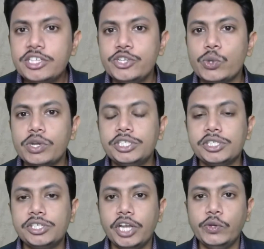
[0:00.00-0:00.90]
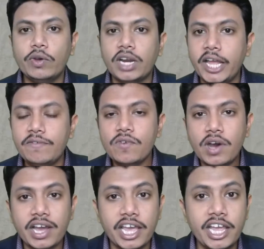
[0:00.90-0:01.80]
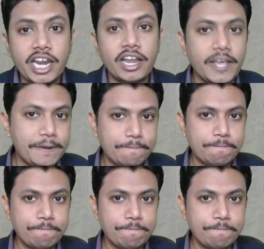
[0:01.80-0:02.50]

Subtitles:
situations in your life again and again.